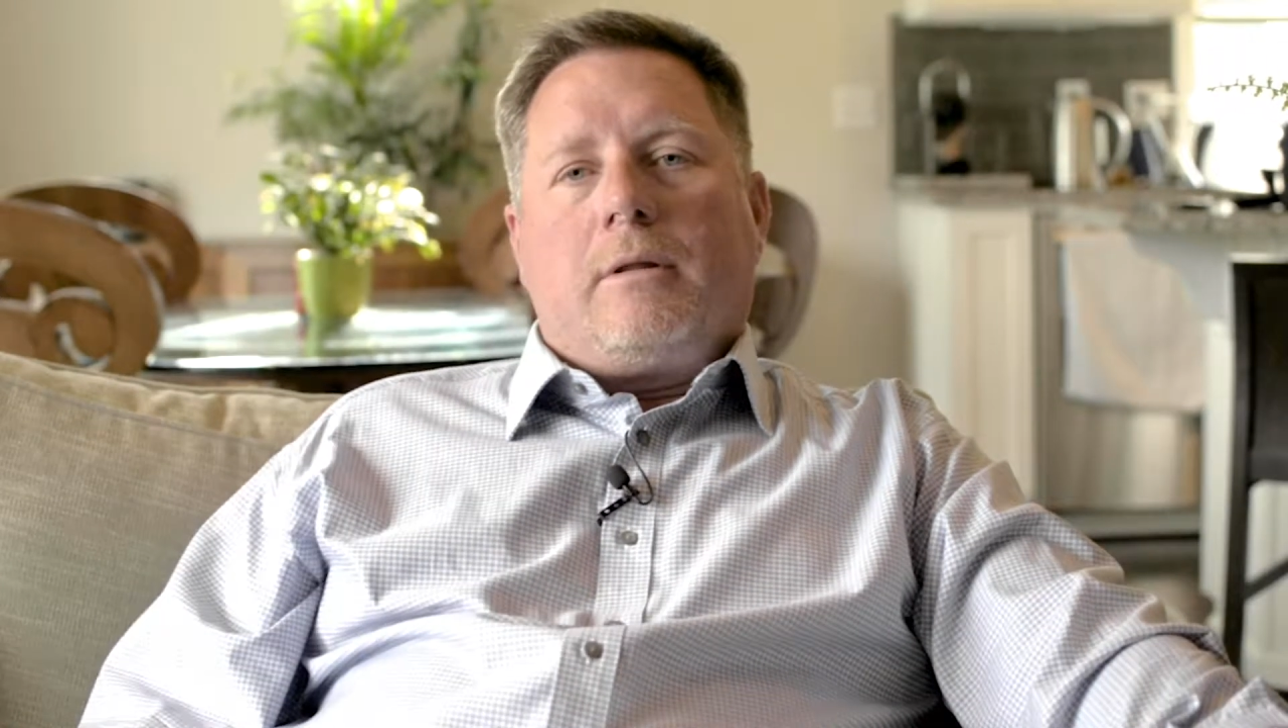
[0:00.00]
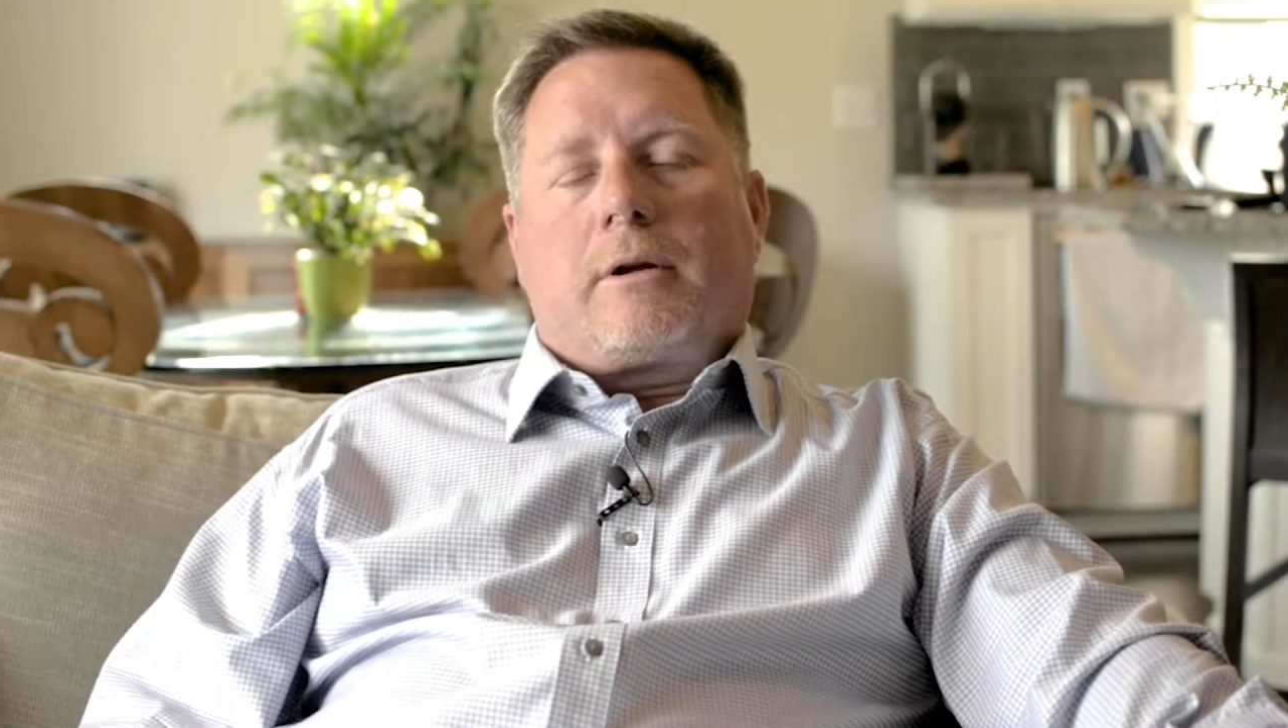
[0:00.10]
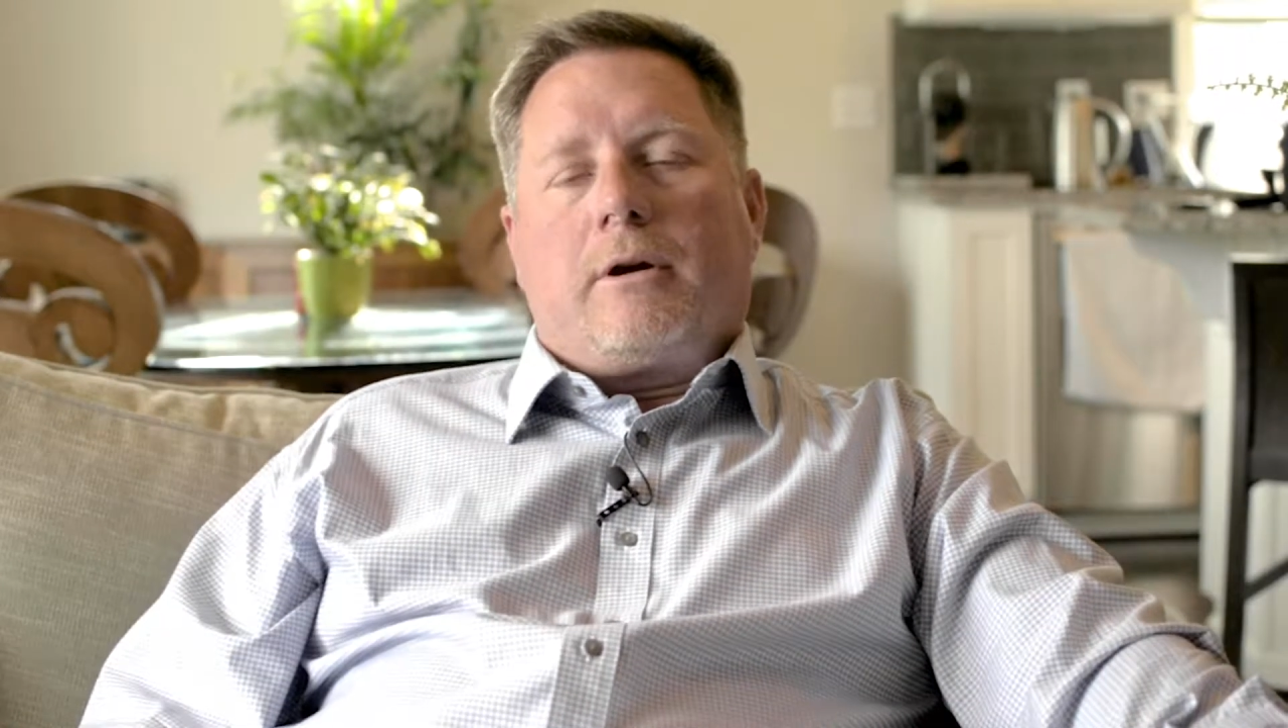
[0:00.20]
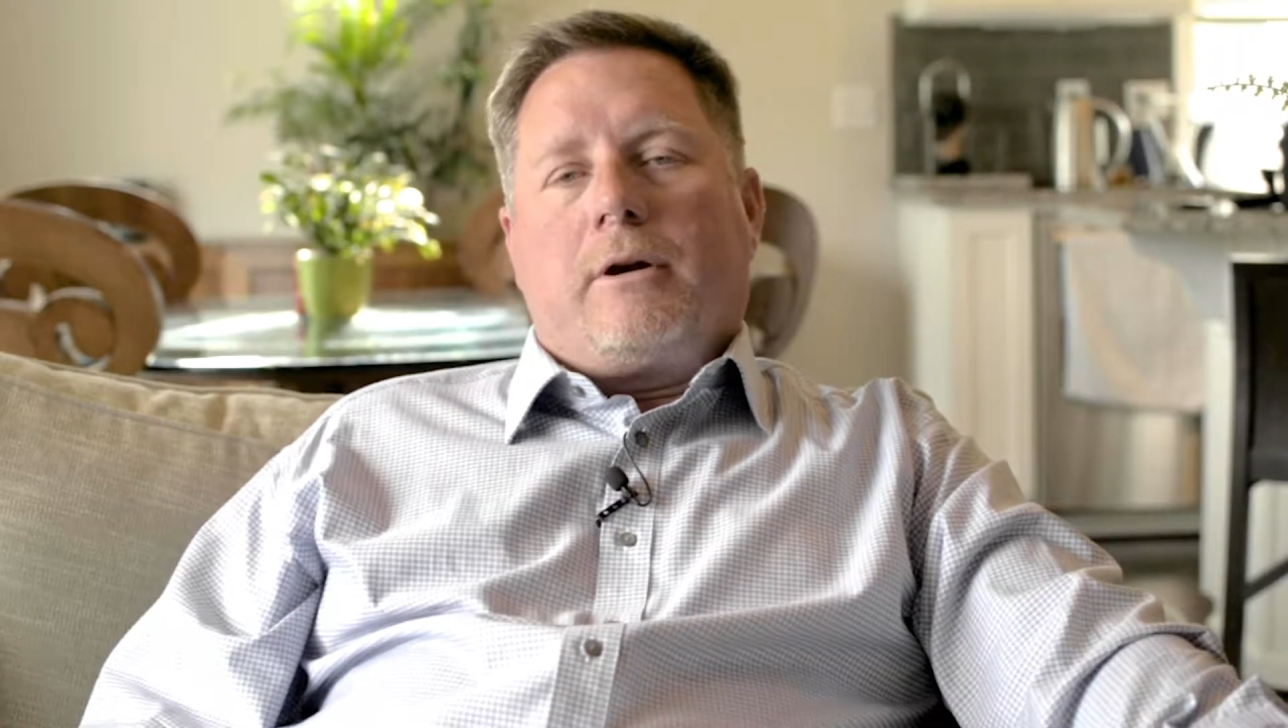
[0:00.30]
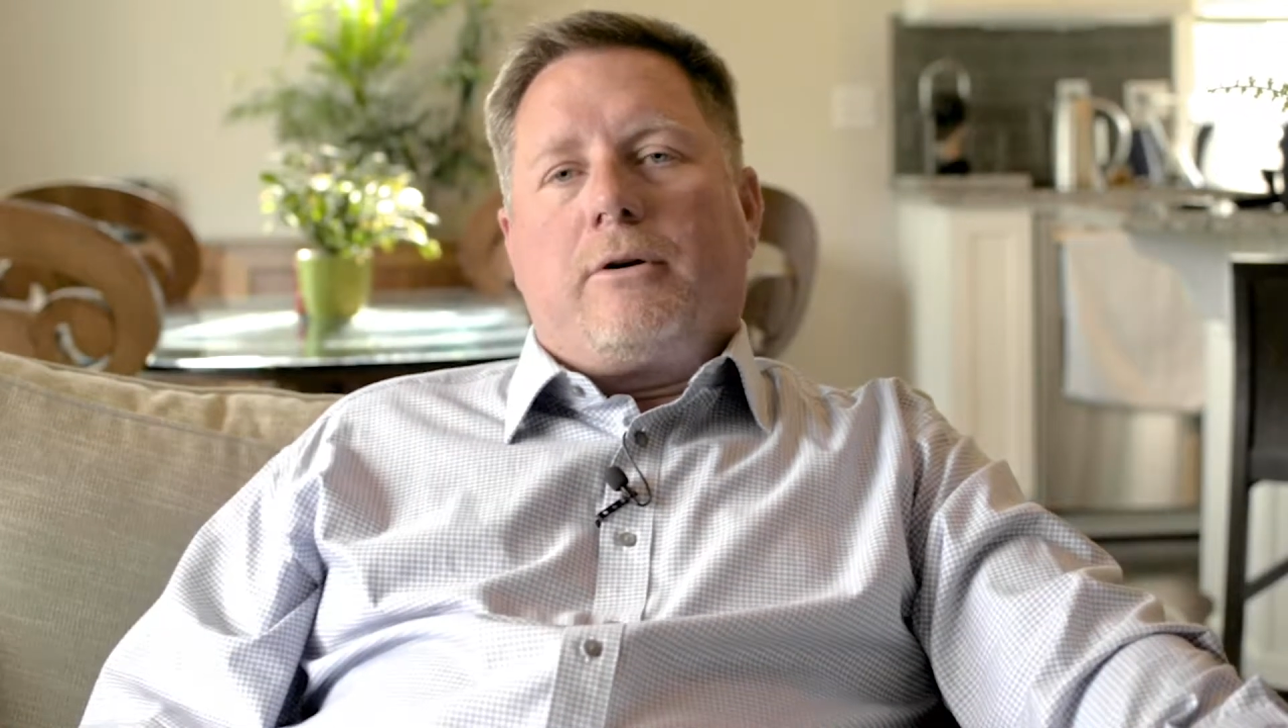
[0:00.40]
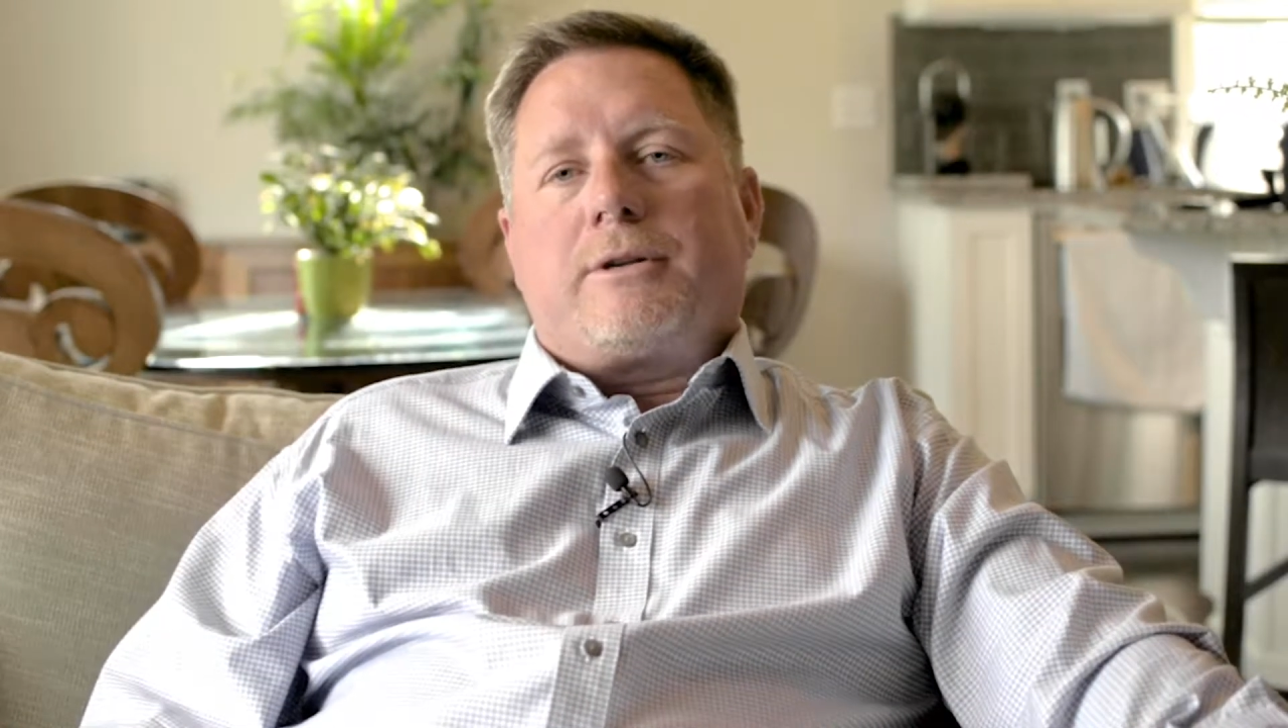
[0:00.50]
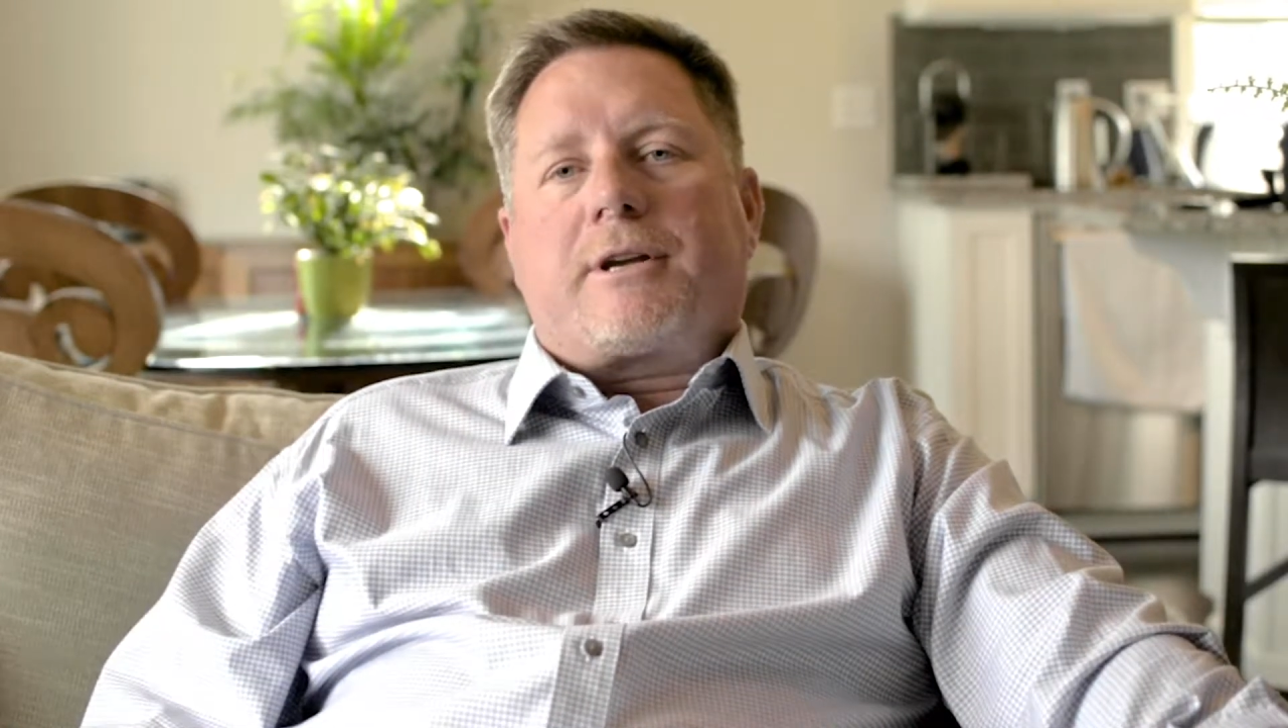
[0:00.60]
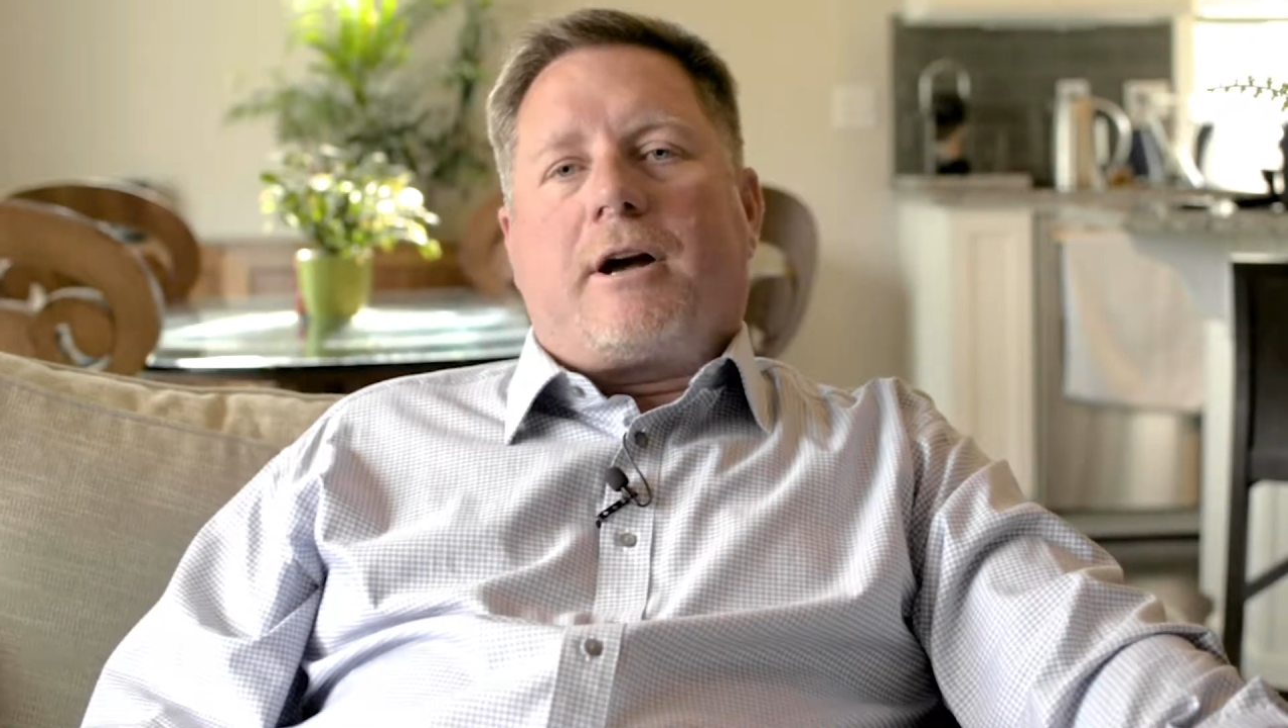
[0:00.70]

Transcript: The current U.S.